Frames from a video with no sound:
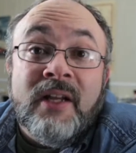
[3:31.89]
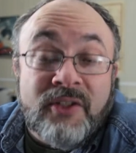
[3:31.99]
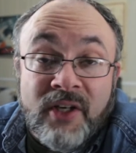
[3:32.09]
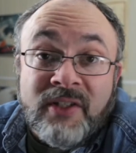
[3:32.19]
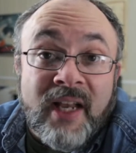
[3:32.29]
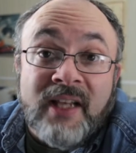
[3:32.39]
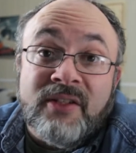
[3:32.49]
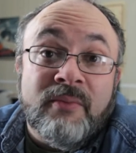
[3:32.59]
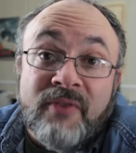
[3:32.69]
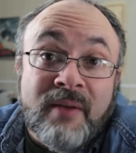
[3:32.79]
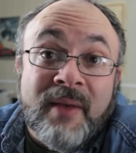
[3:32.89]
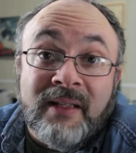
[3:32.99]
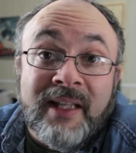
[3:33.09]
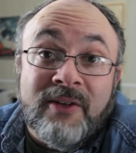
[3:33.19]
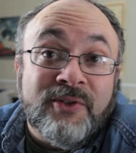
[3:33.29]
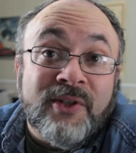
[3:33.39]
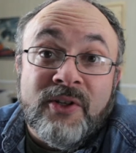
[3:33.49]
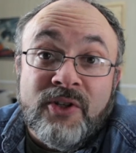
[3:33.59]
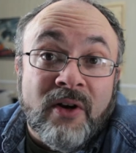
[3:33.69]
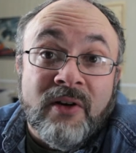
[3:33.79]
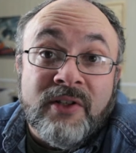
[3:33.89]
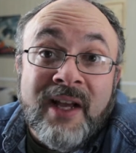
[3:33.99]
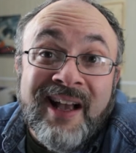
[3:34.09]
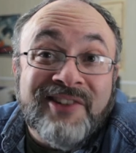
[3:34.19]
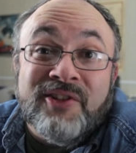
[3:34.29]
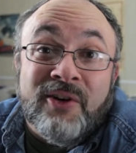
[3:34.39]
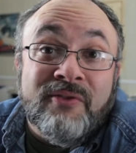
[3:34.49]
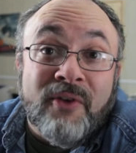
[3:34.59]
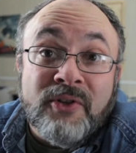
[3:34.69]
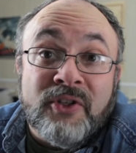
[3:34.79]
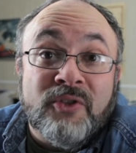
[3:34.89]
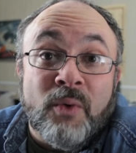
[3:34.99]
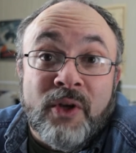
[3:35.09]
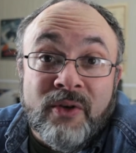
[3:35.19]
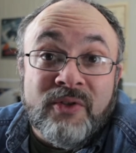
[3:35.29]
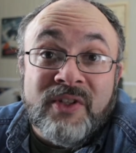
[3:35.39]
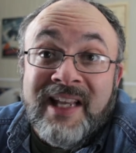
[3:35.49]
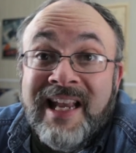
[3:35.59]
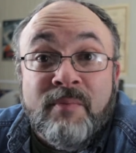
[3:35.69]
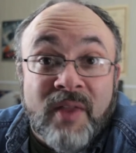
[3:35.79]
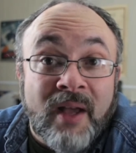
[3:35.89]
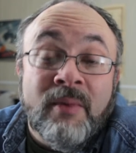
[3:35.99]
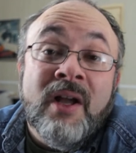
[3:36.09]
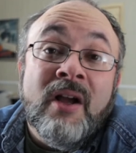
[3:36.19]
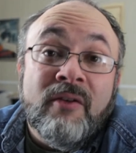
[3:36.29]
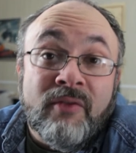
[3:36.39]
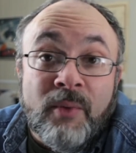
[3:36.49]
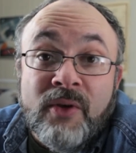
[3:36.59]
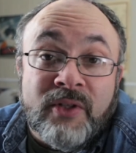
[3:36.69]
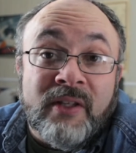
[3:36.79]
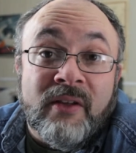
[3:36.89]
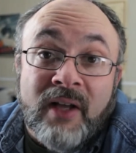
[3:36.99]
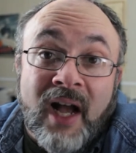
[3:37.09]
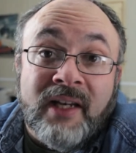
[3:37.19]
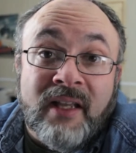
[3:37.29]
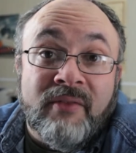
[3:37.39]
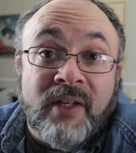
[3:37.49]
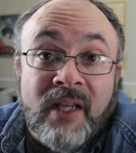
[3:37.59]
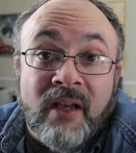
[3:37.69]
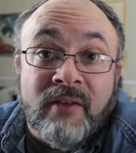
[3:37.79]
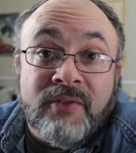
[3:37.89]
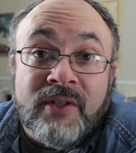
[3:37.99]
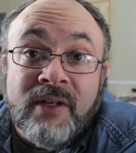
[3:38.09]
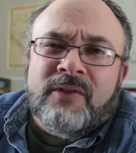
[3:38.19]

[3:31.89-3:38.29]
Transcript: Just ask some female leaders in the church how certain verses were used to keep them from using their God-given gifts.